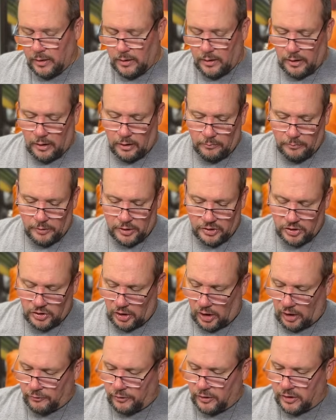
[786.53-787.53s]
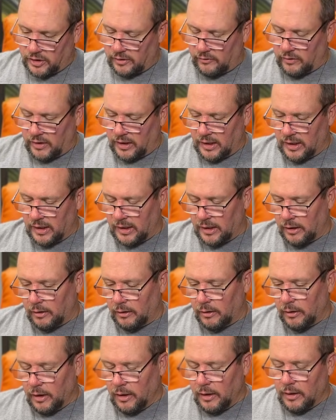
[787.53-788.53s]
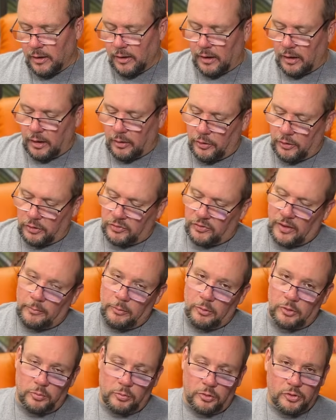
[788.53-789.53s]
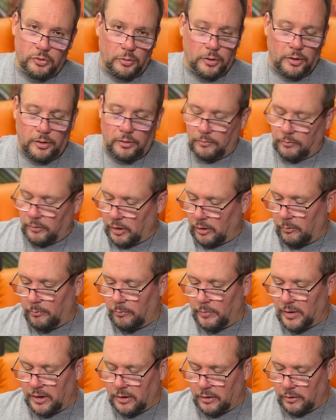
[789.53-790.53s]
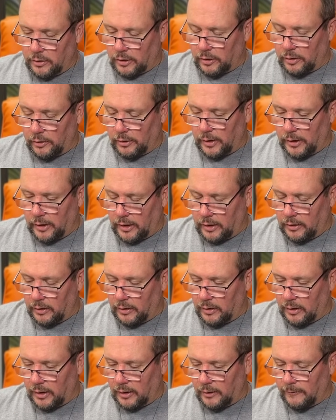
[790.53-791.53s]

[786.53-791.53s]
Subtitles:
The softness of the hin, those fibers will sort of bend in the current, and